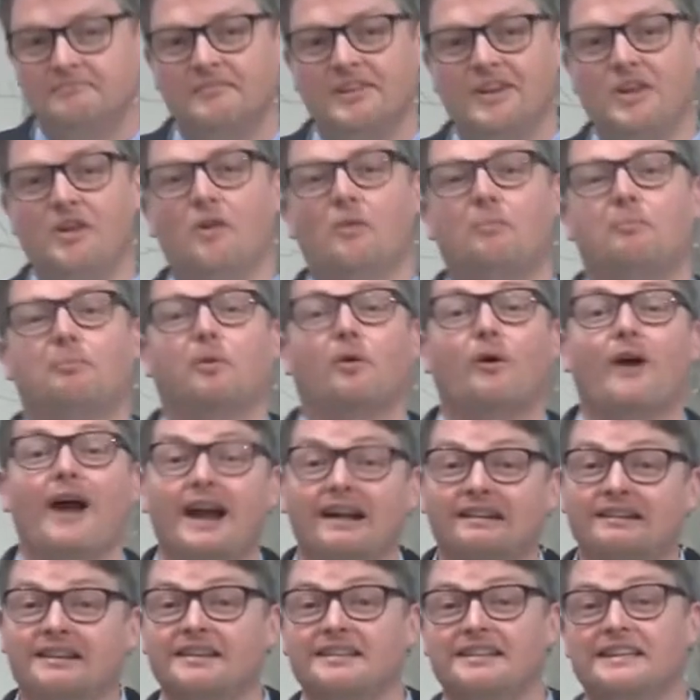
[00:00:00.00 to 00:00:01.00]
Your
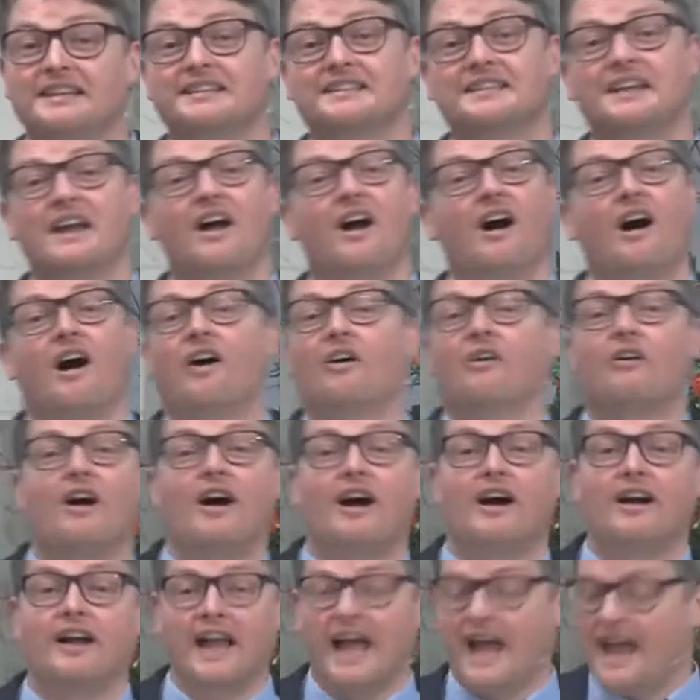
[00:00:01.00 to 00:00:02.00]
practices are
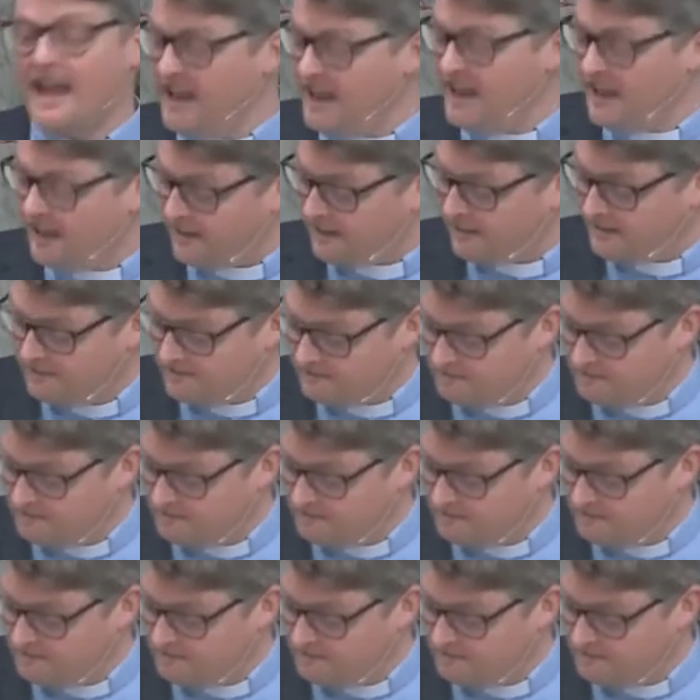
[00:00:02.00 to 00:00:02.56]
archaic.